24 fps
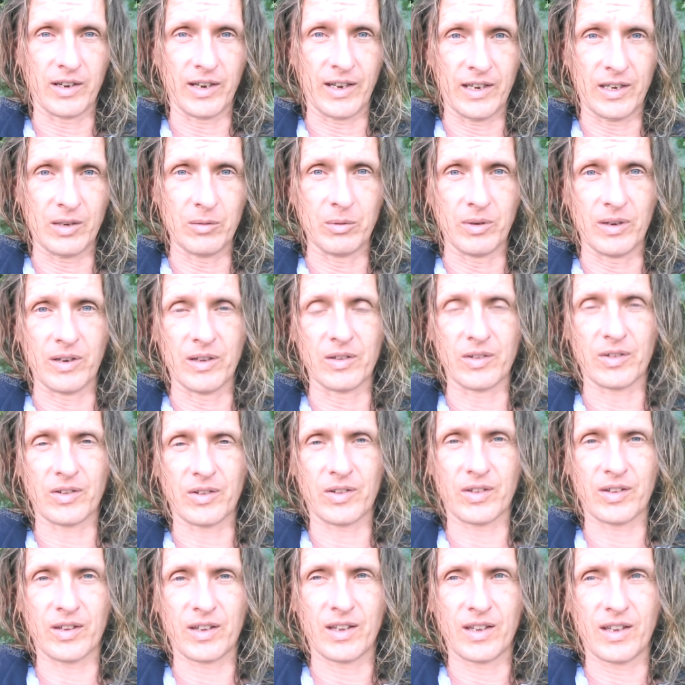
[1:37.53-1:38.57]
anyone
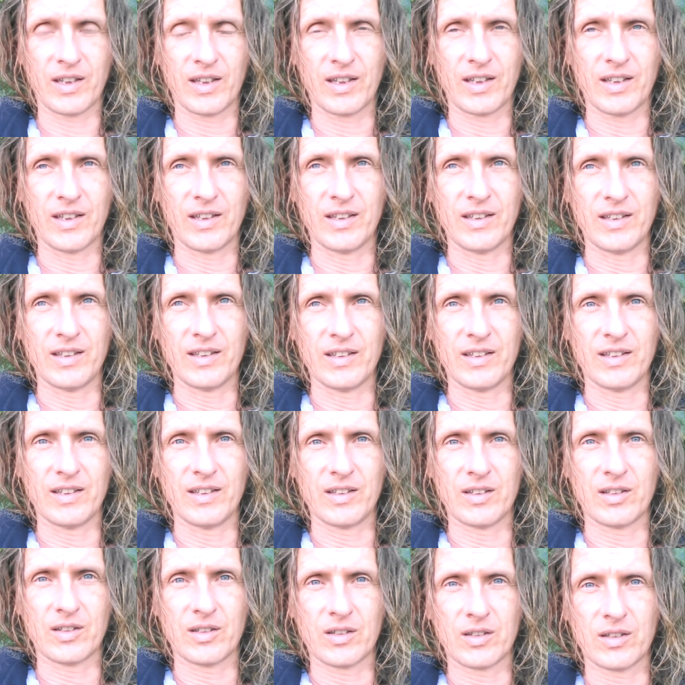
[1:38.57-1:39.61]
else
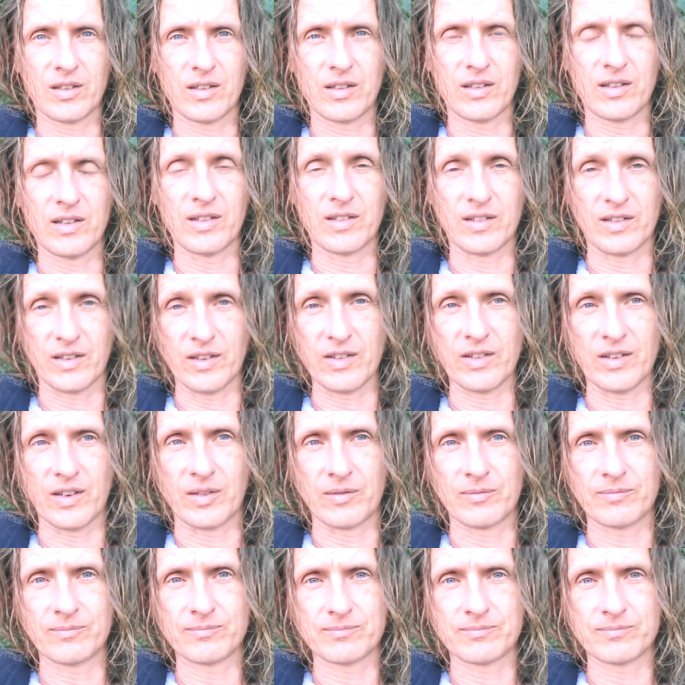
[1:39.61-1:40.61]
is listening.